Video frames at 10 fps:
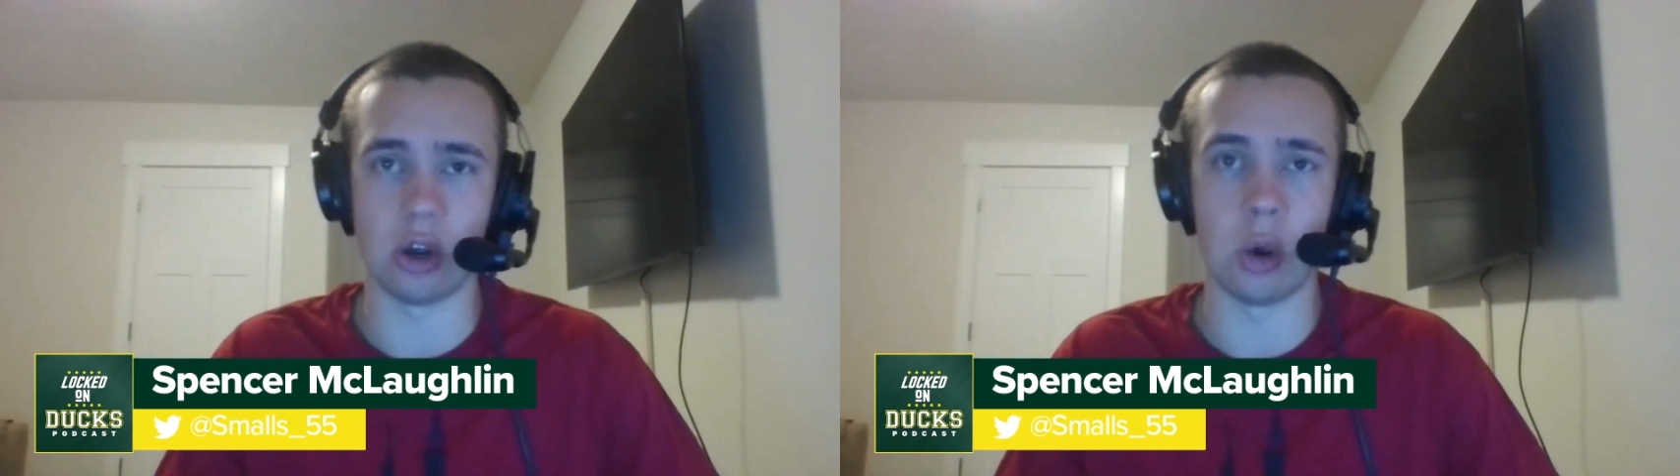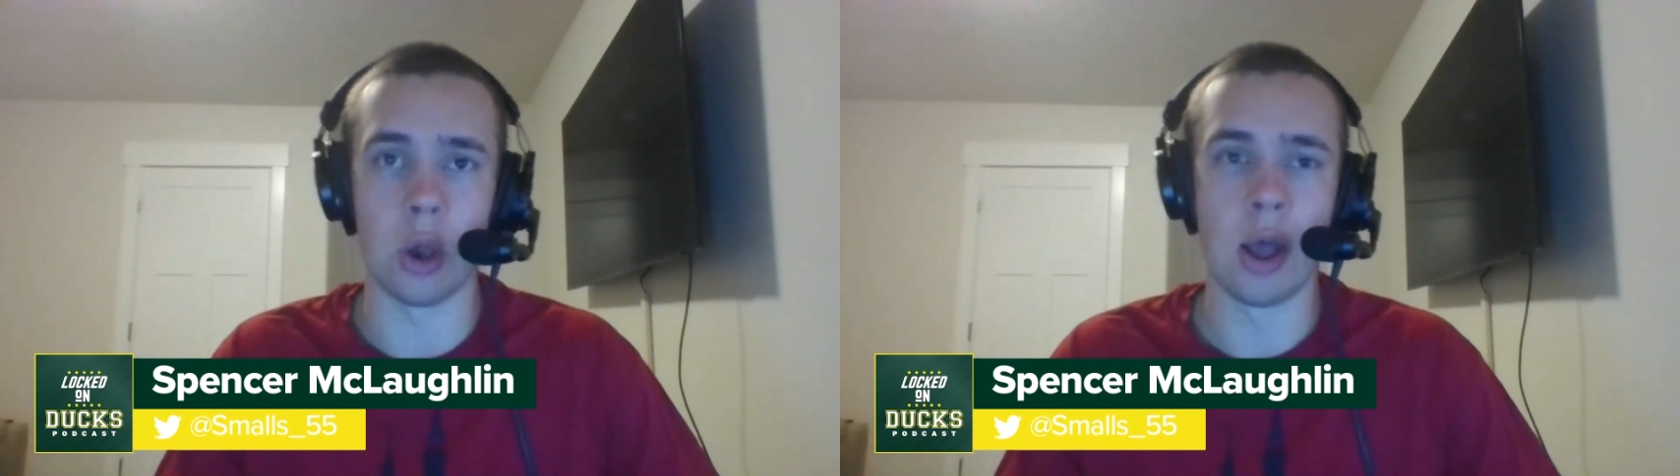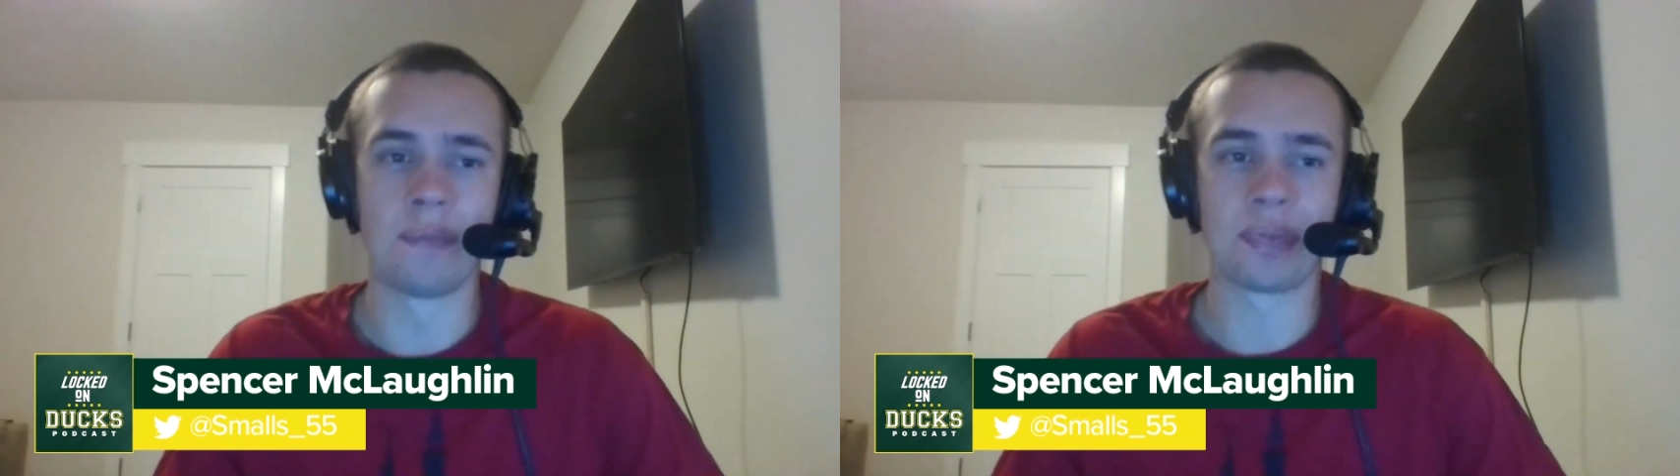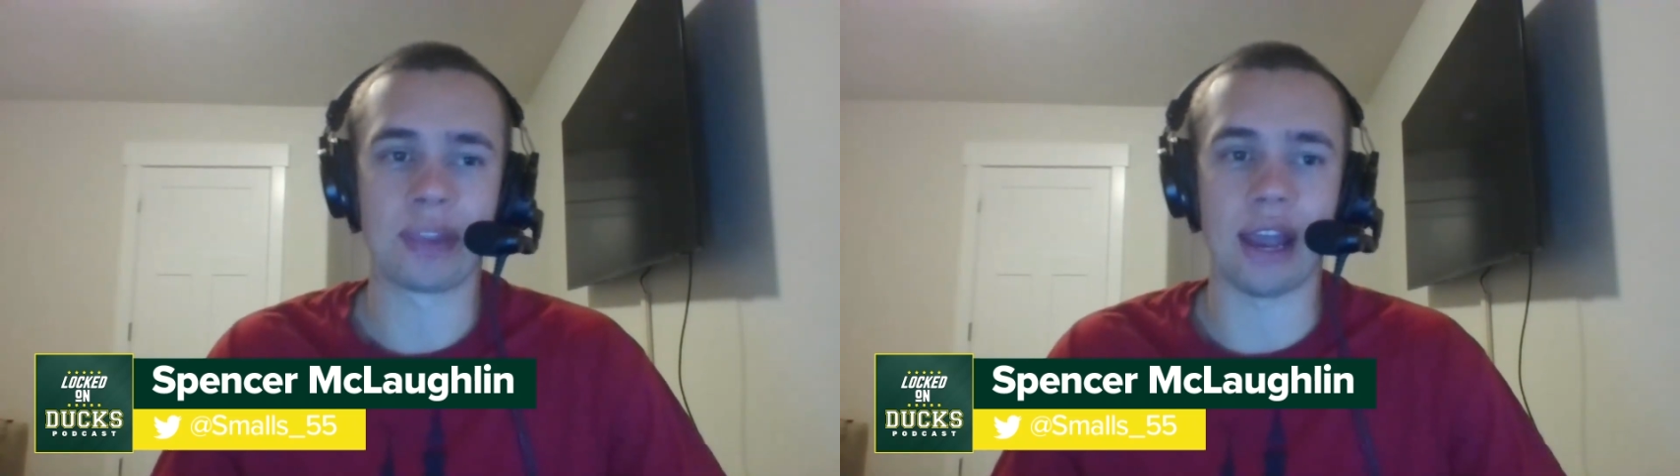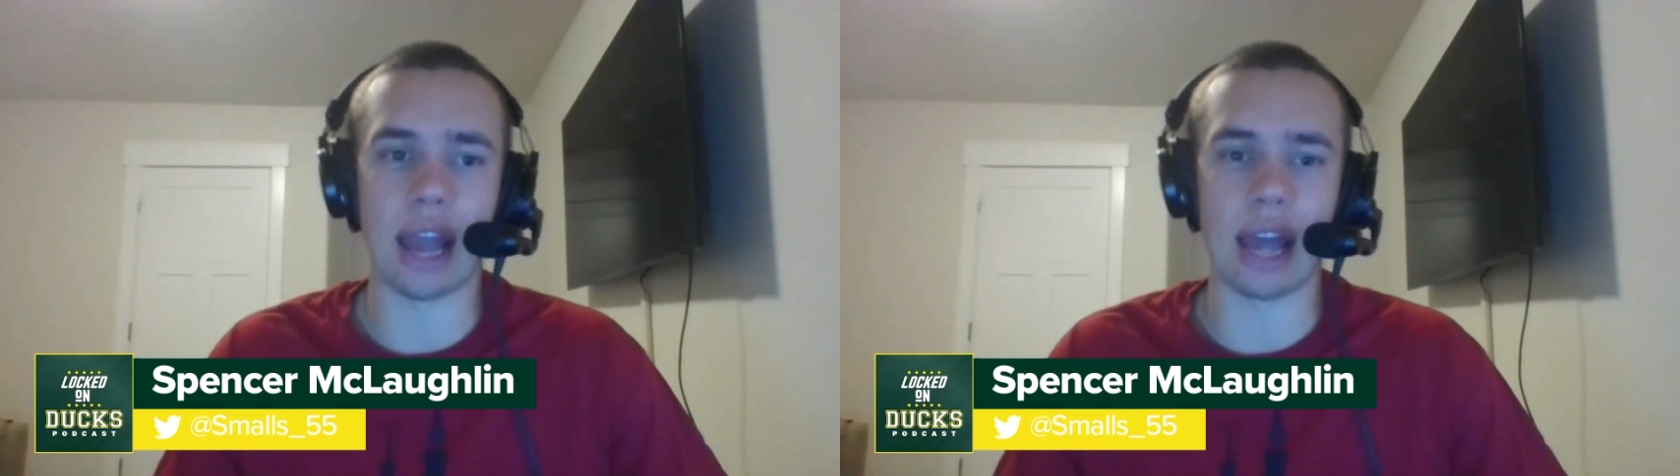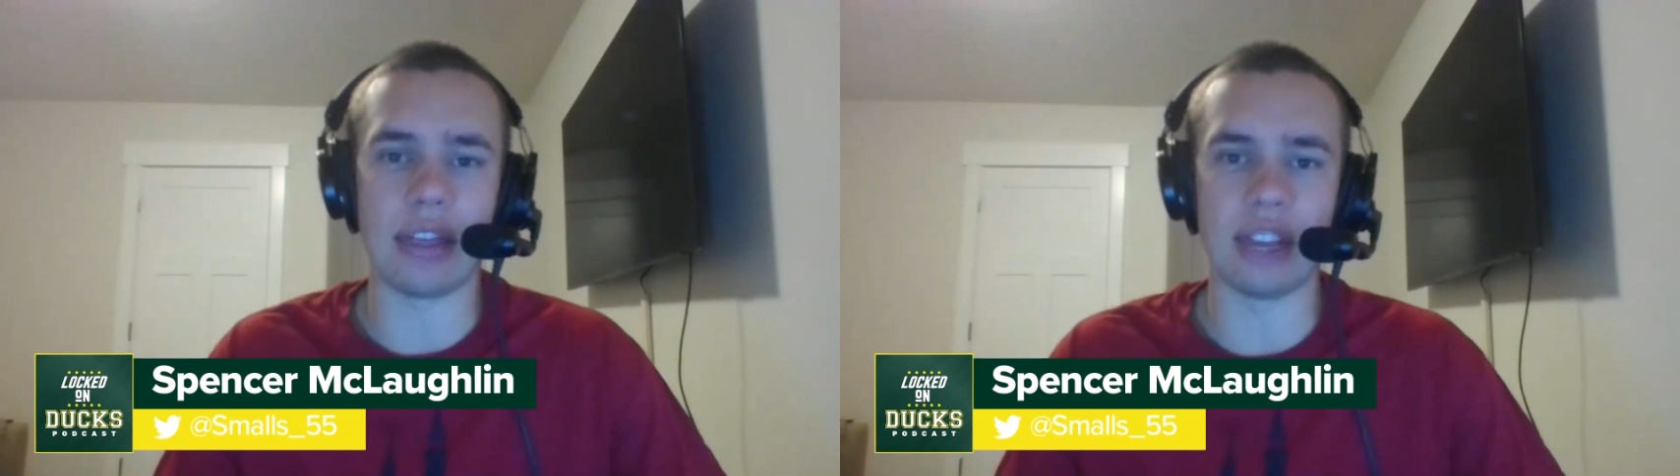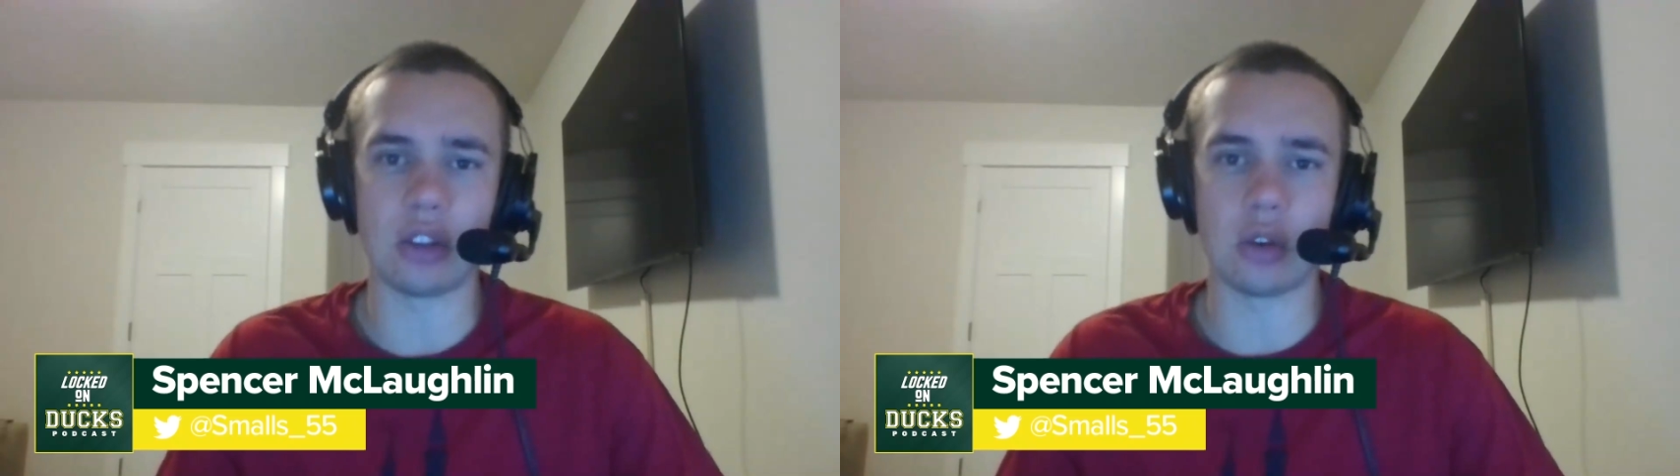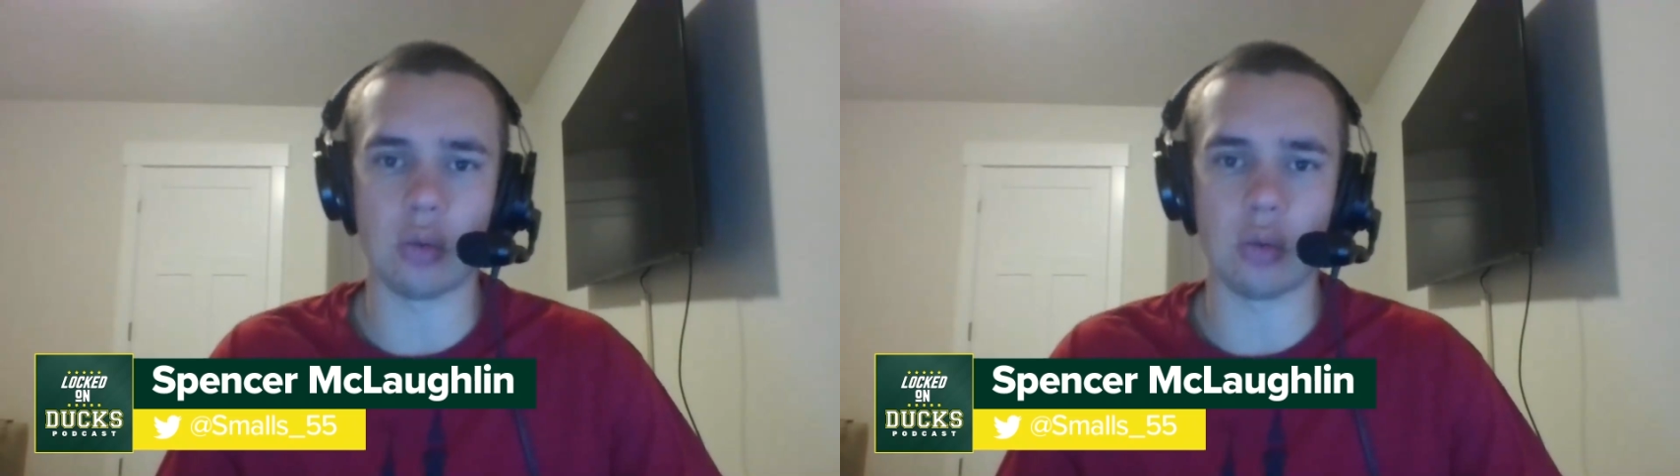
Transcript: So I think